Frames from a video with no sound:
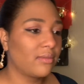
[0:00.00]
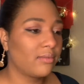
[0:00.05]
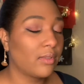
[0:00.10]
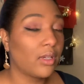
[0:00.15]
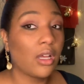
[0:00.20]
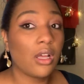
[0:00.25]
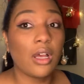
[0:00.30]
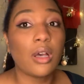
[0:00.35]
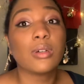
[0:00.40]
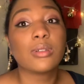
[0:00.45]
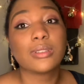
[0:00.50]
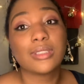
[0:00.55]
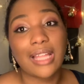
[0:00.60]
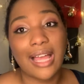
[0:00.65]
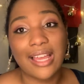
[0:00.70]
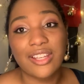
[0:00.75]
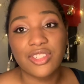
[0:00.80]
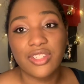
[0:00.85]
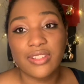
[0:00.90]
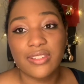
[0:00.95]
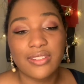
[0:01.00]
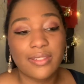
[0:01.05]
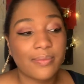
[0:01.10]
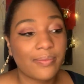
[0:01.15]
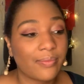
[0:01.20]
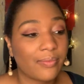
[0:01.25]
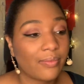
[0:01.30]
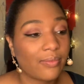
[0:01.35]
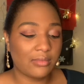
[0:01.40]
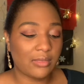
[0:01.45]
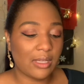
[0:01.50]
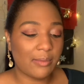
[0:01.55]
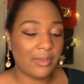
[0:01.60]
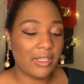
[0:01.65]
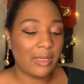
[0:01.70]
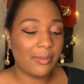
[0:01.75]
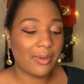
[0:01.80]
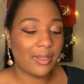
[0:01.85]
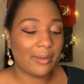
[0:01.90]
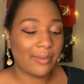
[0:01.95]
Oh, lashes. I'm gonna
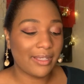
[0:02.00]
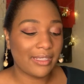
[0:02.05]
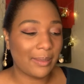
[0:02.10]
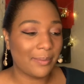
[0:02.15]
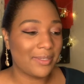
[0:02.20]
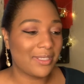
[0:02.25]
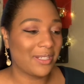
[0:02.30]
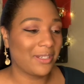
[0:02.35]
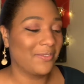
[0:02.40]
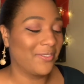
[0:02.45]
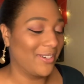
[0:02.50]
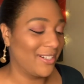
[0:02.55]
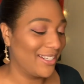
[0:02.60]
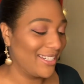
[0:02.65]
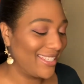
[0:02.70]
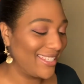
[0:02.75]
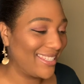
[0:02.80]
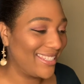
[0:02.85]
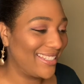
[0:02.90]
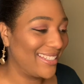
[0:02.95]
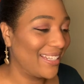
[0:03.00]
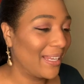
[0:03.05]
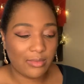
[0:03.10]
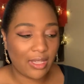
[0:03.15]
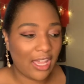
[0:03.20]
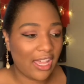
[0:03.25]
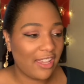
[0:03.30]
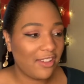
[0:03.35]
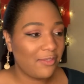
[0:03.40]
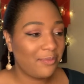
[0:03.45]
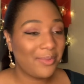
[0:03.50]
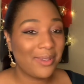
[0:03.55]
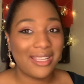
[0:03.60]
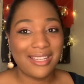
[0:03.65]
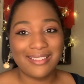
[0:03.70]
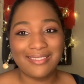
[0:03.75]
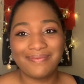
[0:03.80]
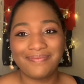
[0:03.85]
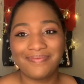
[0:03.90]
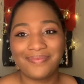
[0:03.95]
put on my lipstick first. I
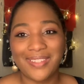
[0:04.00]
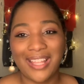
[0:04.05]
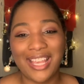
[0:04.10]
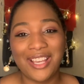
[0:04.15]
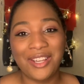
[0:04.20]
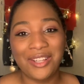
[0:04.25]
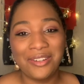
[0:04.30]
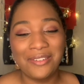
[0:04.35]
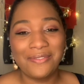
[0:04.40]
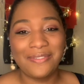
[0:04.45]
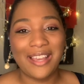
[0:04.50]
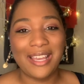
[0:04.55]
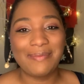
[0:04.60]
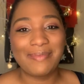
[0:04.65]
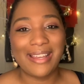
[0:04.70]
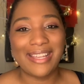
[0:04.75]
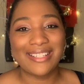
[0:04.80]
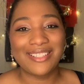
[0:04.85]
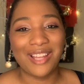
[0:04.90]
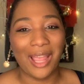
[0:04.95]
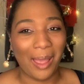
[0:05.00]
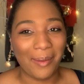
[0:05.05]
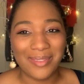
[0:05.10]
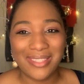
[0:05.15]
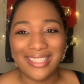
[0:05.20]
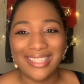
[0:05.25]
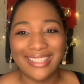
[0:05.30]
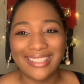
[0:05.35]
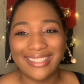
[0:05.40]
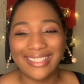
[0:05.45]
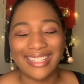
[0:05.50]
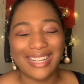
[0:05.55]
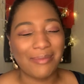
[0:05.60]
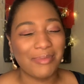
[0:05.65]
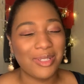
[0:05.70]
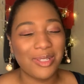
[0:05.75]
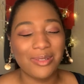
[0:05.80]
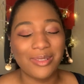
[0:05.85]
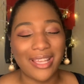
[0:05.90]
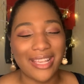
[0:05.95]
couldn't find my chapstick, and I'm
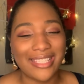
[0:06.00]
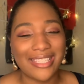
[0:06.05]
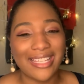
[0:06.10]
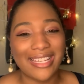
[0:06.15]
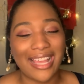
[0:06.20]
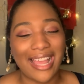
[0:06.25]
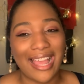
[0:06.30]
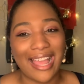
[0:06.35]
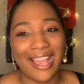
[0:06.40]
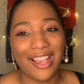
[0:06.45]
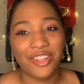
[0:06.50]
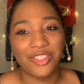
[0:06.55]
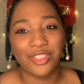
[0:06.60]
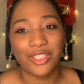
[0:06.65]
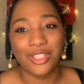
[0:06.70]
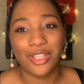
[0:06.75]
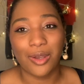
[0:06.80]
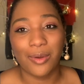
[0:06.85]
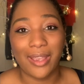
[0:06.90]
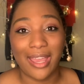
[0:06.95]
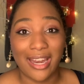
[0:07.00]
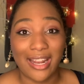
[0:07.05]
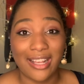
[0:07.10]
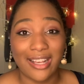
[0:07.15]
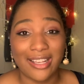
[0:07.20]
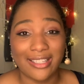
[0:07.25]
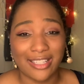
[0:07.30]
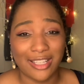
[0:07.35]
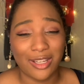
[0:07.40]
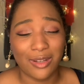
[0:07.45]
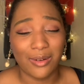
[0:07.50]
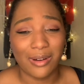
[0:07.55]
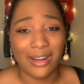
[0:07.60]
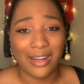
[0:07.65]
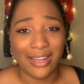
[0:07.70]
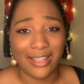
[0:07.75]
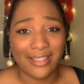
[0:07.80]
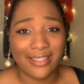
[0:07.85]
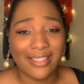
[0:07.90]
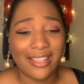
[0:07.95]
too lazy to actually go get it because I know where it
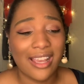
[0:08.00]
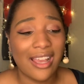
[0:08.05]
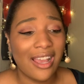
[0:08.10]
is.